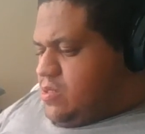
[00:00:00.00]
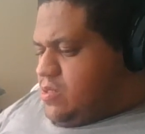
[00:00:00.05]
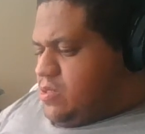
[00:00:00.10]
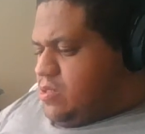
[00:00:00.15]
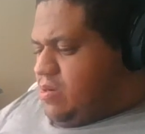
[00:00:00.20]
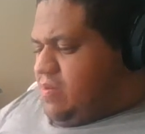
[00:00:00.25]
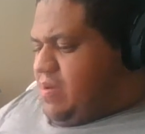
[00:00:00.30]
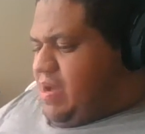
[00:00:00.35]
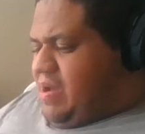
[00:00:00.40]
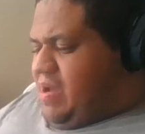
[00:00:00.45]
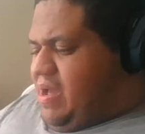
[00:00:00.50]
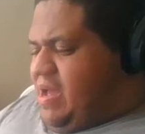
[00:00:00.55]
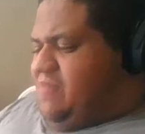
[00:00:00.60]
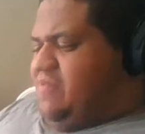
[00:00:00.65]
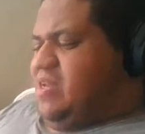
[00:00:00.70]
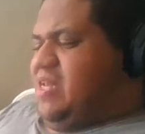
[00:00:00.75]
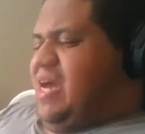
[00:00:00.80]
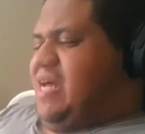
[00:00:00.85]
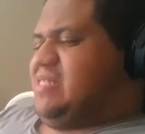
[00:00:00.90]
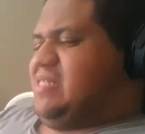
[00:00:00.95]
So I have a
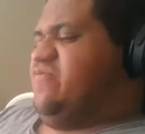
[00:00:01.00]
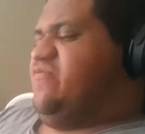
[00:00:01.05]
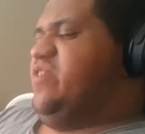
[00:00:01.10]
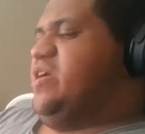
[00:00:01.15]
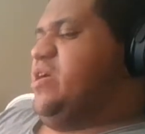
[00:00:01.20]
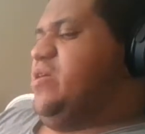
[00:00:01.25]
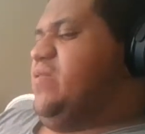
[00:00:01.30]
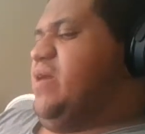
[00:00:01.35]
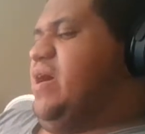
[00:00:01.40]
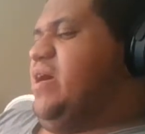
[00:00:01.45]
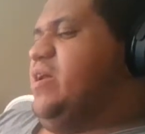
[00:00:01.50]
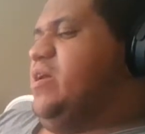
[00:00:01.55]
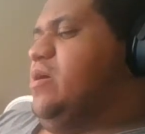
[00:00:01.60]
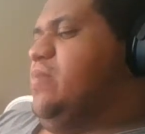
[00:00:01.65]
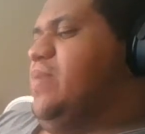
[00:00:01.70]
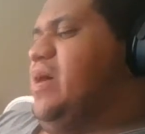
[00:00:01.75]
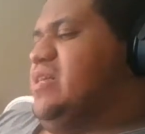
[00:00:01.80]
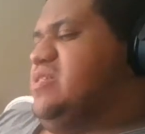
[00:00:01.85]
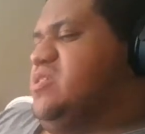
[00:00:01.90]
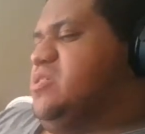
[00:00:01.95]
lot to figure out here
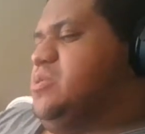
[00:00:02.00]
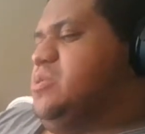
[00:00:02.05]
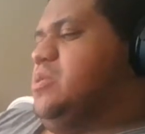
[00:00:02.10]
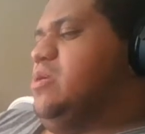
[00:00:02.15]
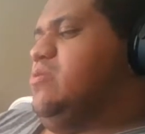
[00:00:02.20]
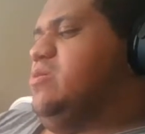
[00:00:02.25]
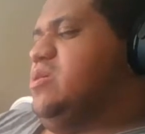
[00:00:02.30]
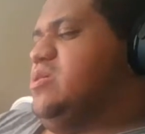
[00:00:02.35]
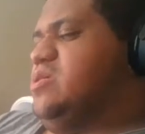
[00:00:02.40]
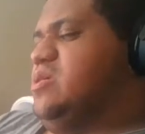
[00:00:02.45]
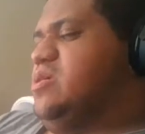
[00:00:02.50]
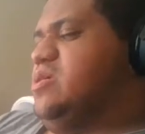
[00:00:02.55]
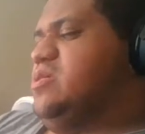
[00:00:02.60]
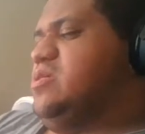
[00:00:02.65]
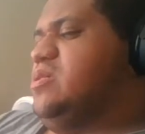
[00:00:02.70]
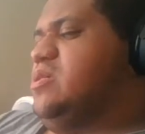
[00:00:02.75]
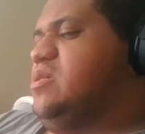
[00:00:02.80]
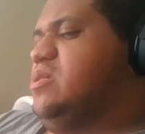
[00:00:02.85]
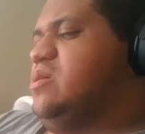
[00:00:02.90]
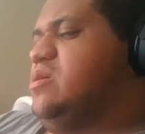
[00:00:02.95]
about this phone. It's
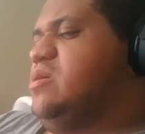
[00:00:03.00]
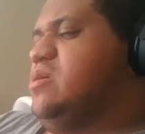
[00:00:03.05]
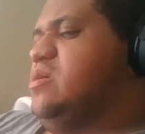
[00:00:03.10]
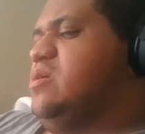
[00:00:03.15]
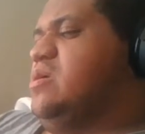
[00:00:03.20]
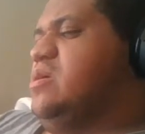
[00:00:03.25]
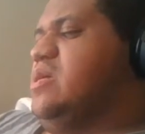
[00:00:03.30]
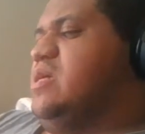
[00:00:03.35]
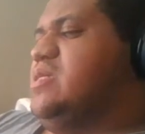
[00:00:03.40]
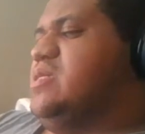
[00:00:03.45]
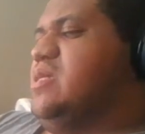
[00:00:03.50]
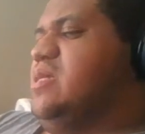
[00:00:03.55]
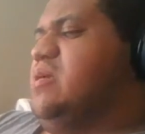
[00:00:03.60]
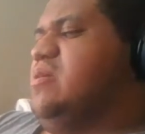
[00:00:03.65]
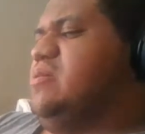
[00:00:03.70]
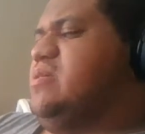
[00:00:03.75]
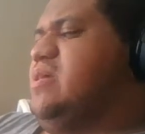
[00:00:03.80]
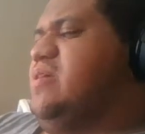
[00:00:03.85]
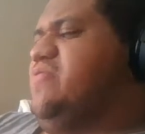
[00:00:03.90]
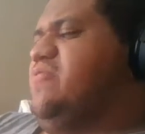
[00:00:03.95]
a little
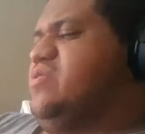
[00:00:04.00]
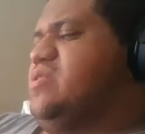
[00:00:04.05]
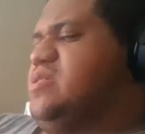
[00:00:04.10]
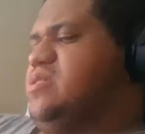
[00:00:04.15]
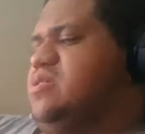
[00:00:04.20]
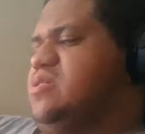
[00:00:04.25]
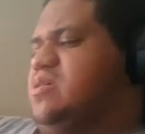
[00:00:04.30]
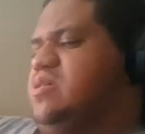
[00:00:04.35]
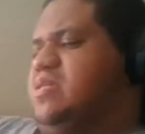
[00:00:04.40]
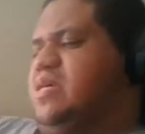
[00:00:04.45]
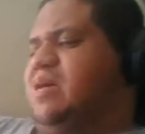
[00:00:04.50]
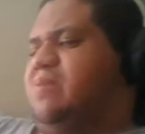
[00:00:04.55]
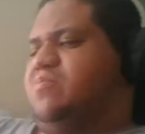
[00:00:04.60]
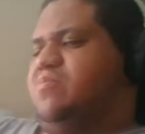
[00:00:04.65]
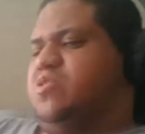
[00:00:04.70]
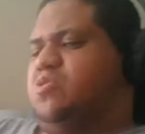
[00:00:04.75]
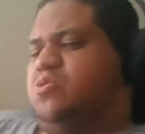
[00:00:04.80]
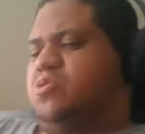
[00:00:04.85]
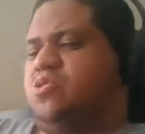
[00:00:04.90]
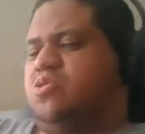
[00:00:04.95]
different than I'm
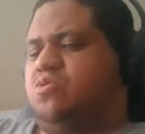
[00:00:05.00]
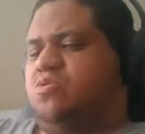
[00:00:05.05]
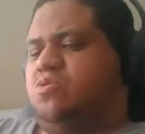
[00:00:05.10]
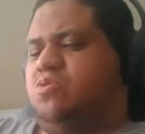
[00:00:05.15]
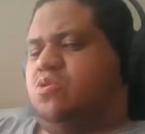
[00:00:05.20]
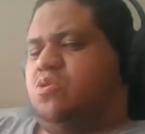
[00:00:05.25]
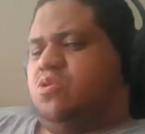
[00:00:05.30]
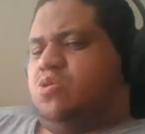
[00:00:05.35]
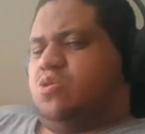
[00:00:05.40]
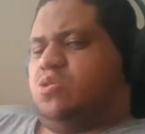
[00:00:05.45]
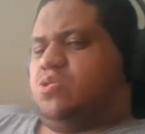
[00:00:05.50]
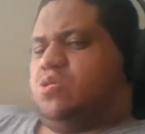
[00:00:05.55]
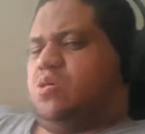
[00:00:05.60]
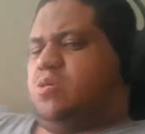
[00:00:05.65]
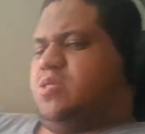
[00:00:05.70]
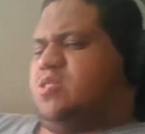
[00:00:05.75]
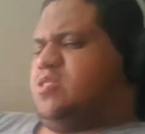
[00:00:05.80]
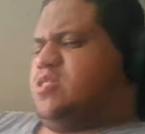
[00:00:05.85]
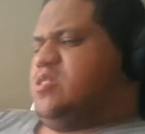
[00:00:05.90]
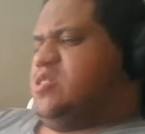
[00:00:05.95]
used to. So
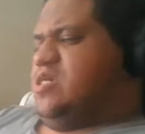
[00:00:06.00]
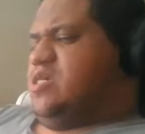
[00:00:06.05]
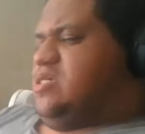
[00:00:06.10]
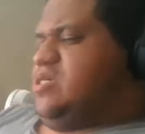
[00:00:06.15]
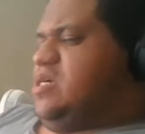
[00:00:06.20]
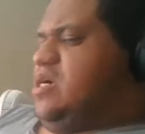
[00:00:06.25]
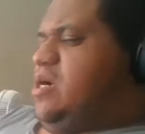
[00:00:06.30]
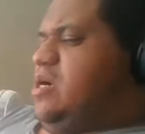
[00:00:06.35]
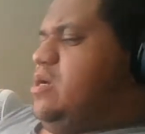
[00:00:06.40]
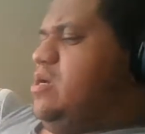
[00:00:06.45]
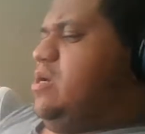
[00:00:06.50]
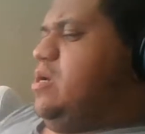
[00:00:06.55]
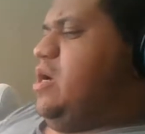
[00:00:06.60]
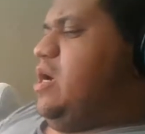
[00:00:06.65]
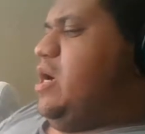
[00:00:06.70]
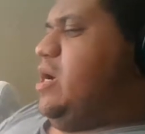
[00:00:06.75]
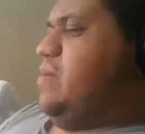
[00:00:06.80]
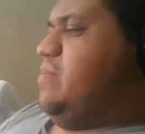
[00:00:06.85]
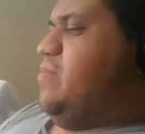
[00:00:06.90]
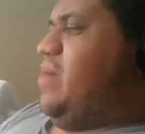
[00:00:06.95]
this is just a
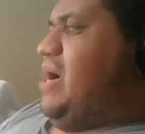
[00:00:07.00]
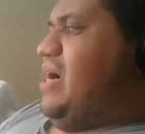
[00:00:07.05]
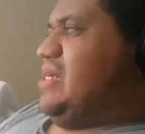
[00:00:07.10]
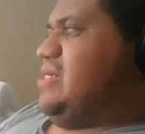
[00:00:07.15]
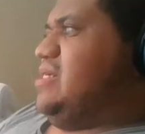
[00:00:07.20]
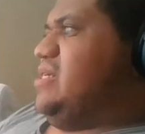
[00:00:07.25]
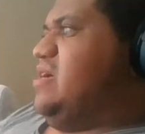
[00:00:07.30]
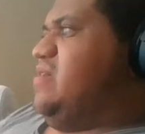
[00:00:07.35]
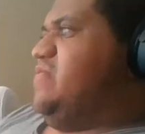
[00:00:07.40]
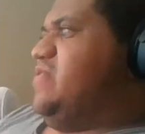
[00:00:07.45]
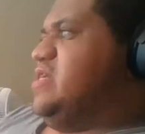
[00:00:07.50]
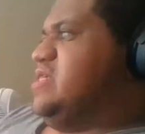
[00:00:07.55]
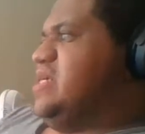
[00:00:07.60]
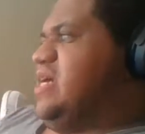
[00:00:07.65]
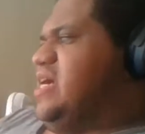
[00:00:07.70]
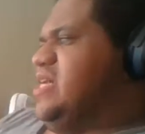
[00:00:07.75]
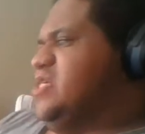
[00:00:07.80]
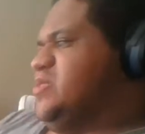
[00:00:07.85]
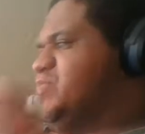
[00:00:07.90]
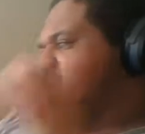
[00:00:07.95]
unboxing of it. It's
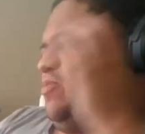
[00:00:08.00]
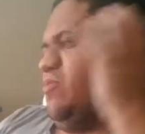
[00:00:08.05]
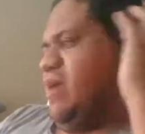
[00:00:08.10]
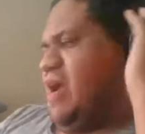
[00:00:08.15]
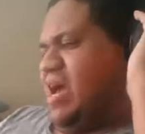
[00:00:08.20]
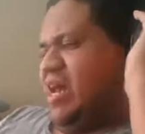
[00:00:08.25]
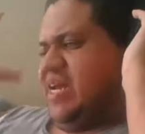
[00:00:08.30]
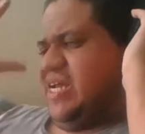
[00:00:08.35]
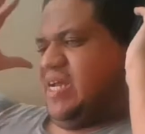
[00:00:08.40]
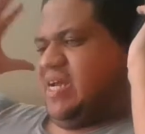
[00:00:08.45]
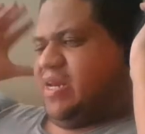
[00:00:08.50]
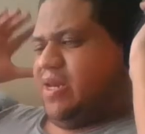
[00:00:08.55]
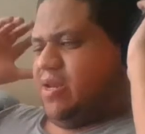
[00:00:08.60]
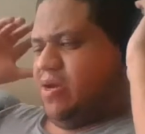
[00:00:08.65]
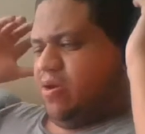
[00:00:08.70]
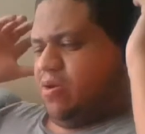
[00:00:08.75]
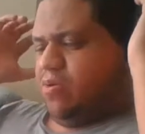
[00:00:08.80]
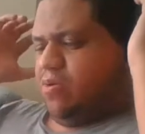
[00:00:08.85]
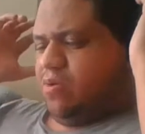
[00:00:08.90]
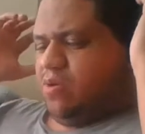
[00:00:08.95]
kind of sporadic, I
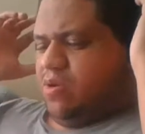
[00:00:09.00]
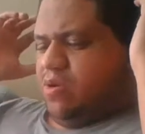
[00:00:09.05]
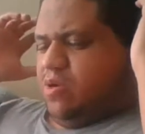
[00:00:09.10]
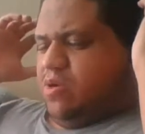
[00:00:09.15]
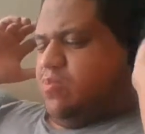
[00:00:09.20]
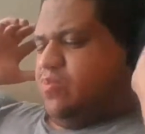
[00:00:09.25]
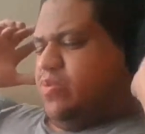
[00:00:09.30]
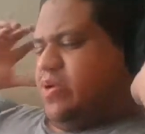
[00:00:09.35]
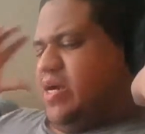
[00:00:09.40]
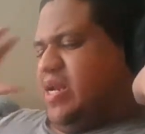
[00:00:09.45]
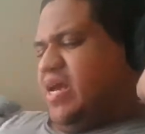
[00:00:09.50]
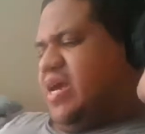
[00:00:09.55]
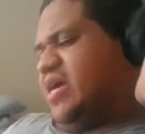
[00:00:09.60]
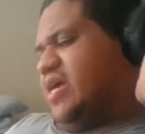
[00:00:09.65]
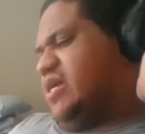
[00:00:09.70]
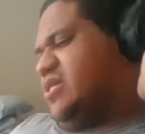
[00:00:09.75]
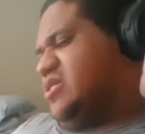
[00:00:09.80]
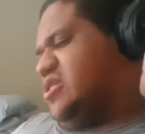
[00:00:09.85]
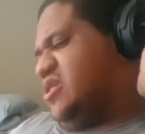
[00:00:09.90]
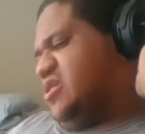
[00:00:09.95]
know, but hey,
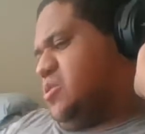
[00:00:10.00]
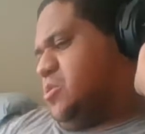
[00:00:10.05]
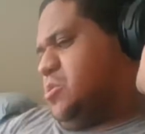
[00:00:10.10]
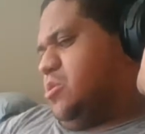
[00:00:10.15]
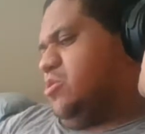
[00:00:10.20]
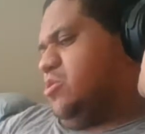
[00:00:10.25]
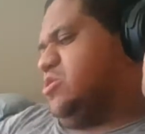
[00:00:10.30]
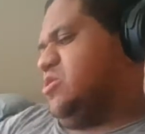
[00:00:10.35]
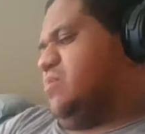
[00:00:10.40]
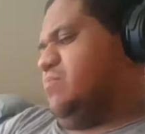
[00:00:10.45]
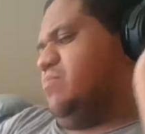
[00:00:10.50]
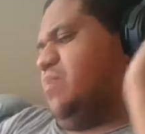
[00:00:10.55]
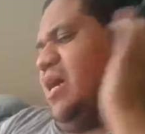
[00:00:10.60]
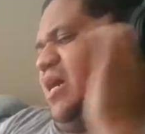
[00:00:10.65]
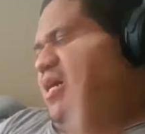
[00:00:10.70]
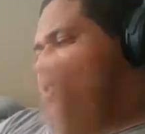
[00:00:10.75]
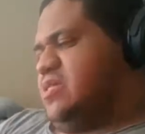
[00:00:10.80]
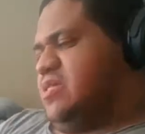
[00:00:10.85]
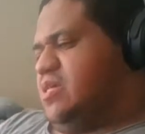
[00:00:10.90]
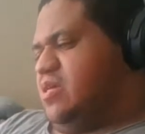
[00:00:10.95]
it's just the first
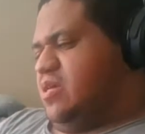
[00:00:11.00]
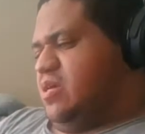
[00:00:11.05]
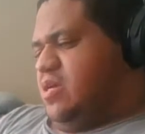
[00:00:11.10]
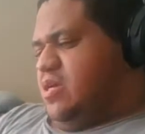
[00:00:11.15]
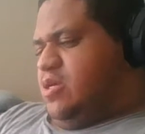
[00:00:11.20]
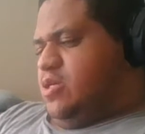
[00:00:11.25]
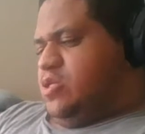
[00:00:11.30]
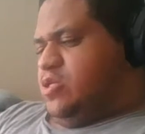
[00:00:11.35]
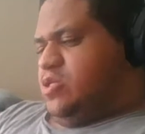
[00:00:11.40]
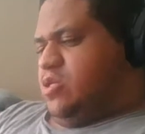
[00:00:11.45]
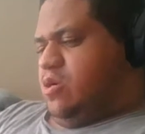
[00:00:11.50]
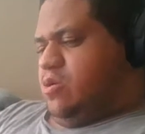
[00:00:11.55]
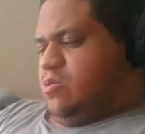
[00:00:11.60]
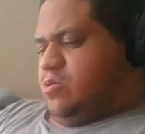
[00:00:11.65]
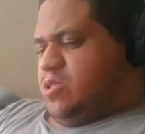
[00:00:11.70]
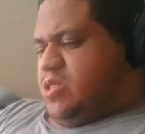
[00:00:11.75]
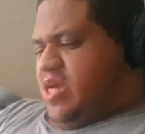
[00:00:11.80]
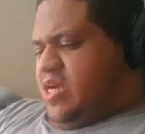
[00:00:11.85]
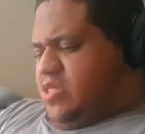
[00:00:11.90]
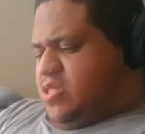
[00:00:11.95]
unboxing. So
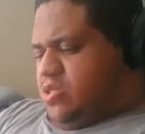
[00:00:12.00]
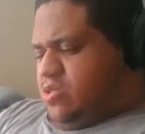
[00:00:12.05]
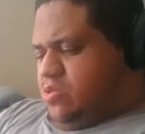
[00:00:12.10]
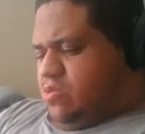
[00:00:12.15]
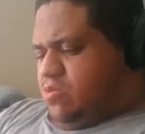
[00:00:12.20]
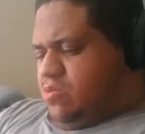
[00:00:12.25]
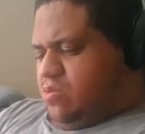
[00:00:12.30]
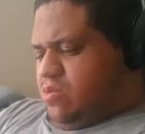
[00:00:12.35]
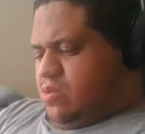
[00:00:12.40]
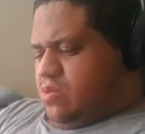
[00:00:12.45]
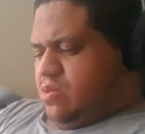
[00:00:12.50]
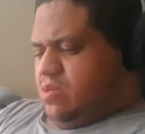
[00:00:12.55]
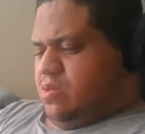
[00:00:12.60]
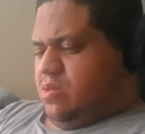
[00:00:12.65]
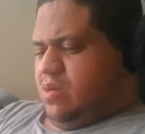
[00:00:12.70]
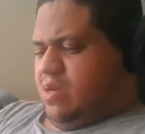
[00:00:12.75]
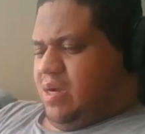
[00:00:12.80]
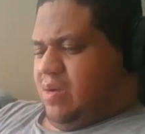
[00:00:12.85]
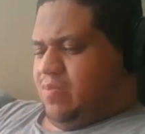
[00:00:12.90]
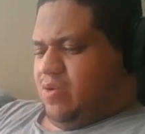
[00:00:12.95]
stay tuned.
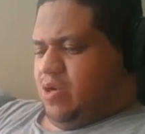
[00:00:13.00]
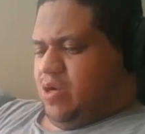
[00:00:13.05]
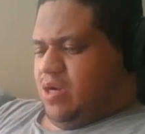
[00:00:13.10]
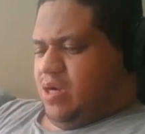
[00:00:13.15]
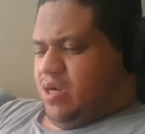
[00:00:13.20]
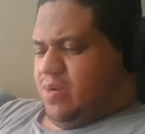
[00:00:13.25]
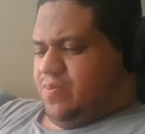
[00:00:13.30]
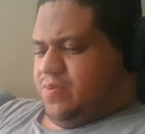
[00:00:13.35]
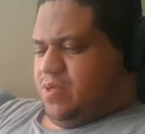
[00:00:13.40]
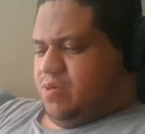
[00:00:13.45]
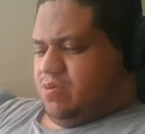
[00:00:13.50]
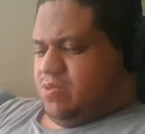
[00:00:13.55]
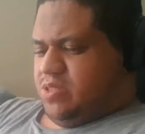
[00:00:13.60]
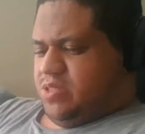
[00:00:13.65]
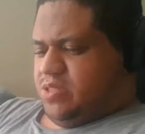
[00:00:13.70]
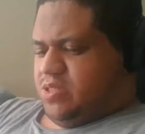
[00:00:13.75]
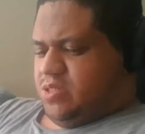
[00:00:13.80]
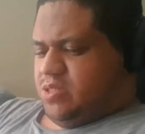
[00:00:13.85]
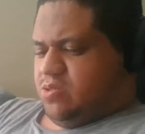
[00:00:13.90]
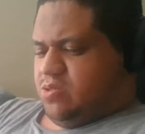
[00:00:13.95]
I'm gonna upload
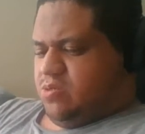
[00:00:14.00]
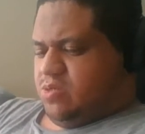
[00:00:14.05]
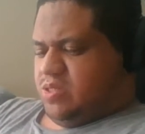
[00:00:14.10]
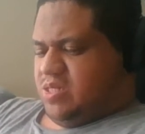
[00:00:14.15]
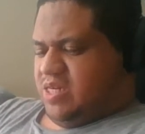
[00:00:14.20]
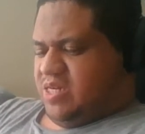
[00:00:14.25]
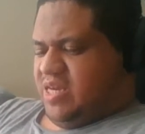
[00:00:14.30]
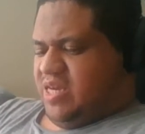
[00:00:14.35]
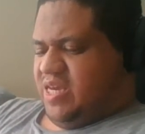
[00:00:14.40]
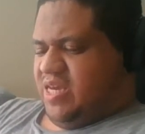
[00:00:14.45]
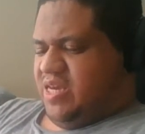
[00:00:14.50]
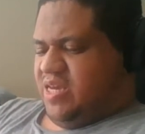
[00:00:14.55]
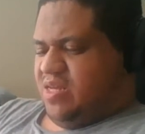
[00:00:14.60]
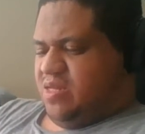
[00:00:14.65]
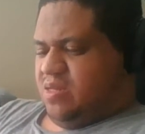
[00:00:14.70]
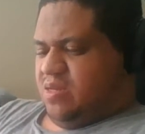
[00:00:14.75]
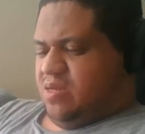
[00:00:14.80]
this as soon as I can,